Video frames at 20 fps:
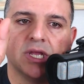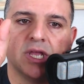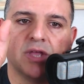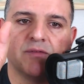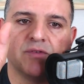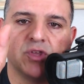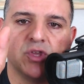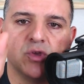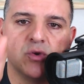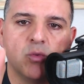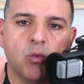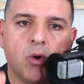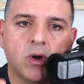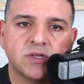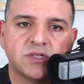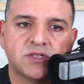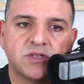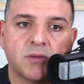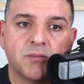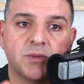if you
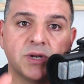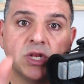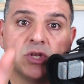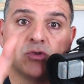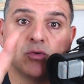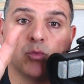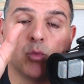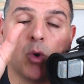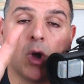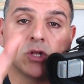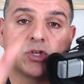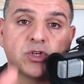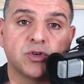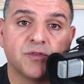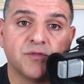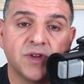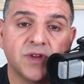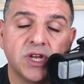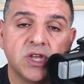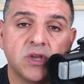want somebody to watch
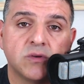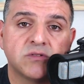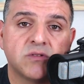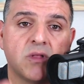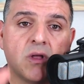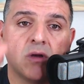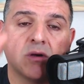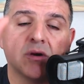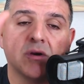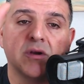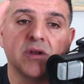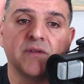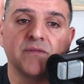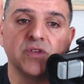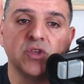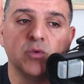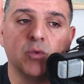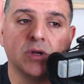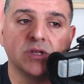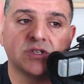your videos longer, if
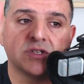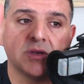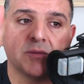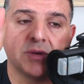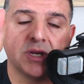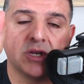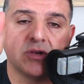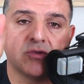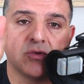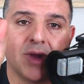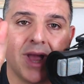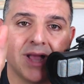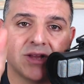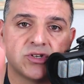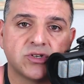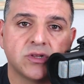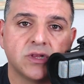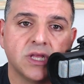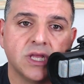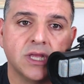you want somebody to
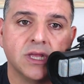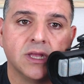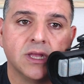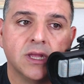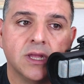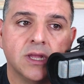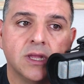actually